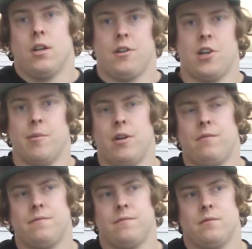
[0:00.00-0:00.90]

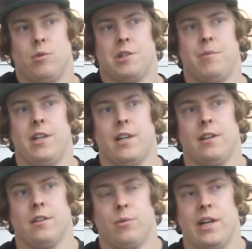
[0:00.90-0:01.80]
turbo, which
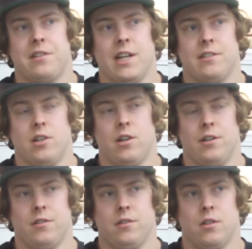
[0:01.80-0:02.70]
meaning the wastegate's
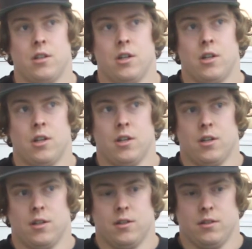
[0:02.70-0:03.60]
on
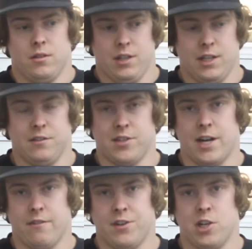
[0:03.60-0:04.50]
the
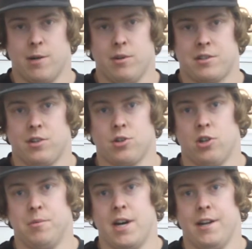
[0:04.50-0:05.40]
inside of the turbo. It's
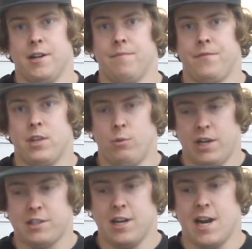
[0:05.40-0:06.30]
controlled by a
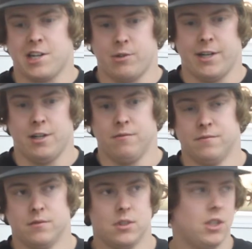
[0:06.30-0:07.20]
wastegate actuator.
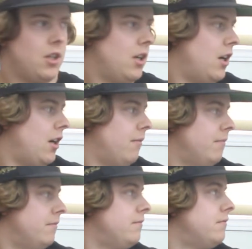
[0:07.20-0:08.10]

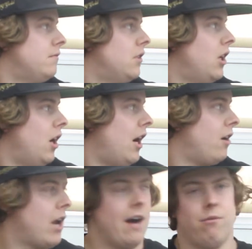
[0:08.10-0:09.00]
I
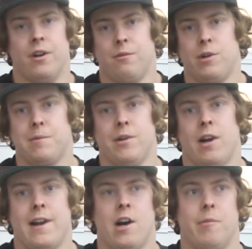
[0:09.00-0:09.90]
don't have one with me
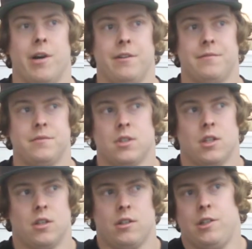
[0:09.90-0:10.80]
right now, but
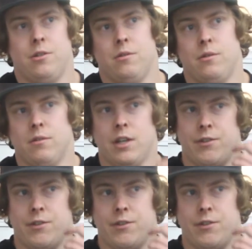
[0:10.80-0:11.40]
if